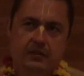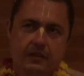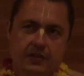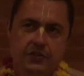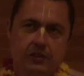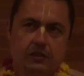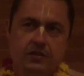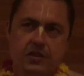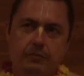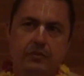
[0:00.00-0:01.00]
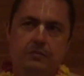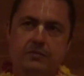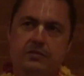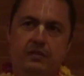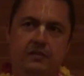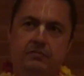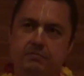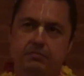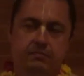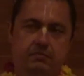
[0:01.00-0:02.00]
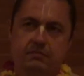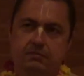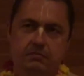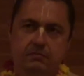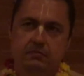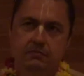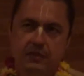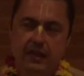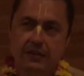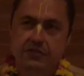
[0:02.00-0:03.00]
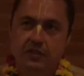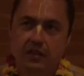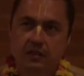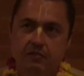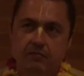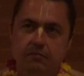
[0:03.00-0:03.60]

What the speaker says: External symptoms will... And I've seen